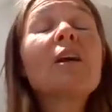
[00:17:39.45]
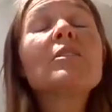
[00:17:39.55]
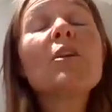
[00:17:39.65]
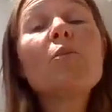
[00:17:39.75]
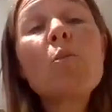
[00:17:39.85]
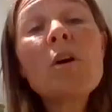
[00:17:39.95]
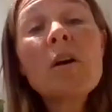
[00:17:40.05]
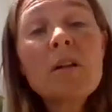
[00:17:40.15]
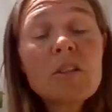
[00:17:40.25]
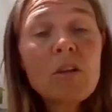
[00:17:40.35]
So the
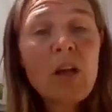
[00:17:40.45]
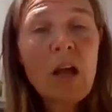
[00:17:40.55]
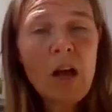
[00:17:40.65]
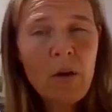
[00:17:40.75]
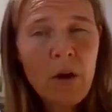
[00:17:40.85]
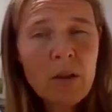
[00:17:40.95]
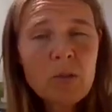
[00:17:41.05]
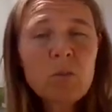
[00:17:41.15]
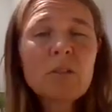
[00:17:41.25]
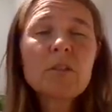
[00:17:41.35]
work to cut
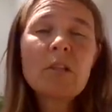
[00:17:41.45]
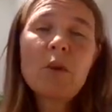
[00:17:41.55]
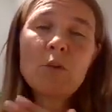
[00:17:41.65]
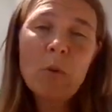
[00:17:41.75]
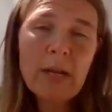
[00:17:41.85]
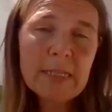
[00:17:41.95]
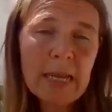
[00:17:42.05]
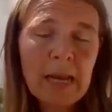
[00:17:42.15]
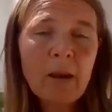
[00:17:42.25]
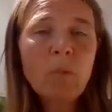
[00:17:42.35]
grass was slowed right
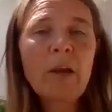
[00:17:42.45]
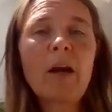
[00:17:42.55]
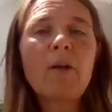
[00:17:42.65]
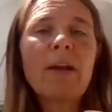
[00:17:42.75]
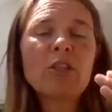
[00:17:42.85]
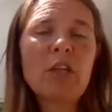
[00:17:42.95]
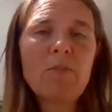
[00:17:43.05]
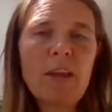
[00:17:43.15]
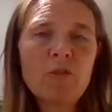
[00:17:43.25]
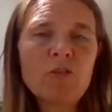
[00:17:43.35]
down. We are gradually
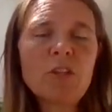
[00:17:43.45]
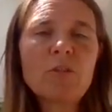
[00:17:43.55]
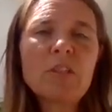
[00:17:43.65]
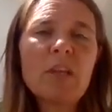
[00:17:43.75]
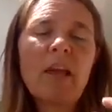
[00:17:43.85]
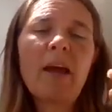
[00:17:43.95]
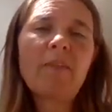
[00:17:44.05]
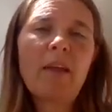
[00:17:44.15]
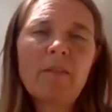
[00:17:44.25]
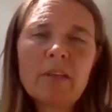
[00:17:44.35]
reintroducing it,
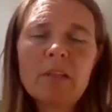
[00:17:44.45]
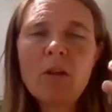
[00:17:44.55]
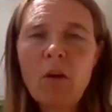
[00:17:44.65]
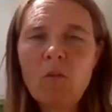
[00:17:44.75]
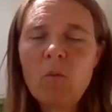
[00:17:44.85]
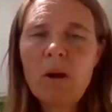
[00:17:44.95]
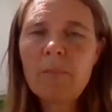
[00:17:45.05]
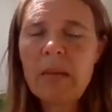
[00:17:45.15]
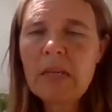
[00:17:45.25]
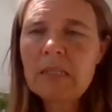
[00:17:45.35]
and there is a lot of work
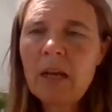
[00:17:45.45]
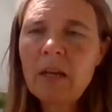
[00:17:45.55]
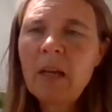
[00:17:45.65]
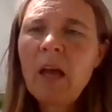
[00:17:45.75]
being done.